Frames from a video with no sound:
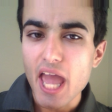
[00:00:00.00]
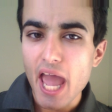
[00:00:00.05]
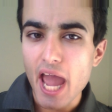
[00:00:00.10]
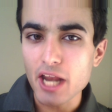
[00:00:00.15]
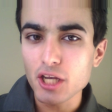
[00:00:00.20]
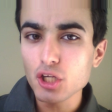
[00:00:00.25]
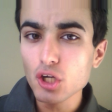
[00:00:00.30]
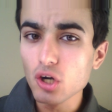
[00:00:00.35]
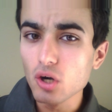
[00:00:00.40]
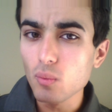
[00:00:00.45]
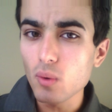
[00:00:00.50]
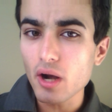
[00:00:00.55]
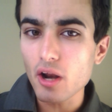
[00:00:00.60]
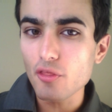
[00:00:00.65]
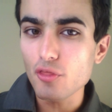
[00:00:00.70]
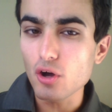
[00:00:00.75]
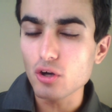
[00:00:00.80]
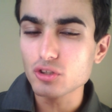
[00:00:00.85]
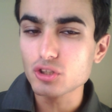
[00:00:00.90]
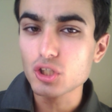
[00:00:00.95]
And you're one of
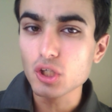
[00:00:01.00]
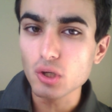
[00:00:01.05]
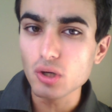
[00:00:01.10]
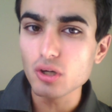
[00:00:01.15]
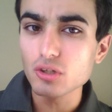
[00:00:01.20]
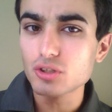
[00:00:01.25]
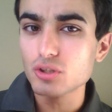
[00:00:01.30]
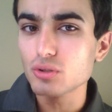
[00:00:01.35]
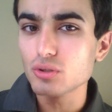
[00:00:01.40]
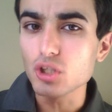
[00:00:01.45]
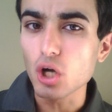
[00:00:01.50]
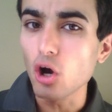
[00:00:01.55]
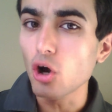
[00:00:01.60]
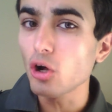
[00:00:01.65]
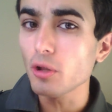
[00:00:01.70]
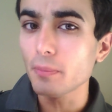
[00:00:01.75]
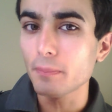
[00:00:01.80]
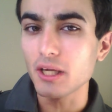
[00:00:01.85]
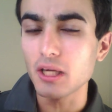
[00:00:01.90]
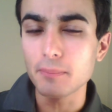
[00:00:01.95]
those gurus who
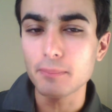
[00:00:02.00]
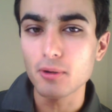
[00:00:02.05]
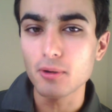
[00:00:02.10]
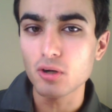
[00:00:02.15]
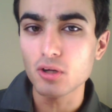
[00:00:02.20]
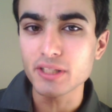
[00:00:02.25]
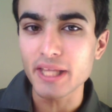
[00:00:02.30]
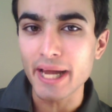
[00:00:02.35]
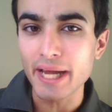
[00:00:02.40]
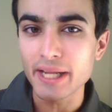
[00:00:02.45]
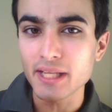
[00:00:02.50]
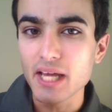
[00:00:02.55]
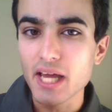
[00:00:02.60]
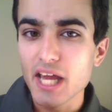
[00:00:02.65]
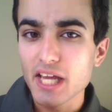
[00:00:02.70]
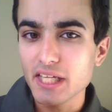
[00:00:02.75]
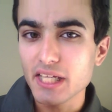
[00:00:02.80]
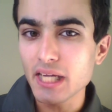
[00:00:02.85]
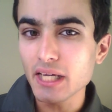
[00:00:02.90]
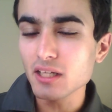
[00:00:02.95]
told people that
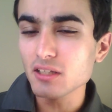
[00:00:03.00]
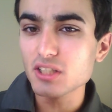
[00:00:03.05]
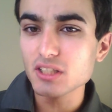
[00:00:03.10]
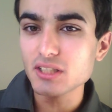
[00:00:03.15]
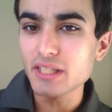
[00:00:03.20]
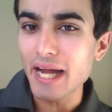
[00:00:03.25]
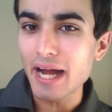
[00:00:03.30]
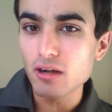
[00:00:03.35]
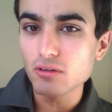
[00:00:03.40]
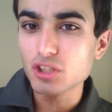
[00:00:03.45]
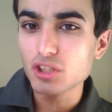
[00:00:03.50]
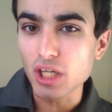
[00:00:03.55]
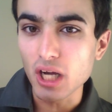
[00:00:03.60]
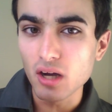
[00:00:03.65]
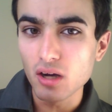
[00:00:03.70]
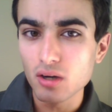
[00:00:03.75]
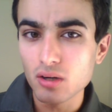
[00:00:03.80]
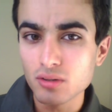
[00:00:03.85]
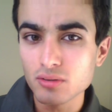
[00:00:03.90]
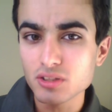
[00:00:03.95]
get into Dow
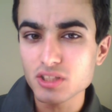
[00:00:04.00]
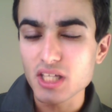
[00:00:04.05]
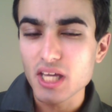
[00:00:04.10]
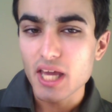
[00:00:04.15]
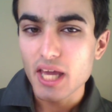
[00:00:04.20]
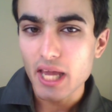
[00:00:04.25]
Jones